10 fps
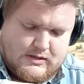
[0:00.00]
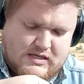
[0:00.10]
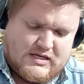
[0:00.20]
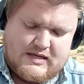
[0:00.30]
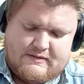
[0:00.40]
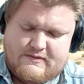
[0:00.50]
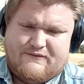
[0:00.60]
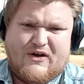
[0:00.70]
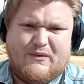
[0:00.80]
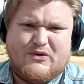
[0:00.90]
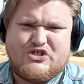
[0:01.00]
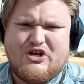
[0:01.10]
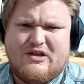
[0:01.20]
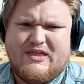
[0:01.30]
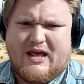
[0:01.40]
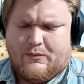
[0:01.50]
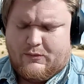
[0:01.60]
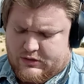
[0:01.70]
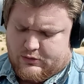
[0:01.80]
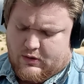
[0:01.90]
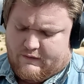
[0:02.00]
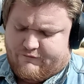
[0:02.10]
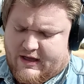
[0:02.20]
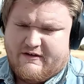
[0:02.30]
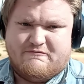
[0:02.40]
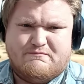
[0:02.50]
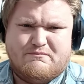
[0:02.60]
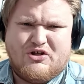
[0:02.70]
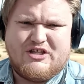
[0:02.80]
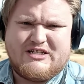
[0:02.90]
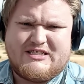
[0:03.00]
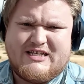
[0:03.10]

even if I was sure that I went through all five bullets,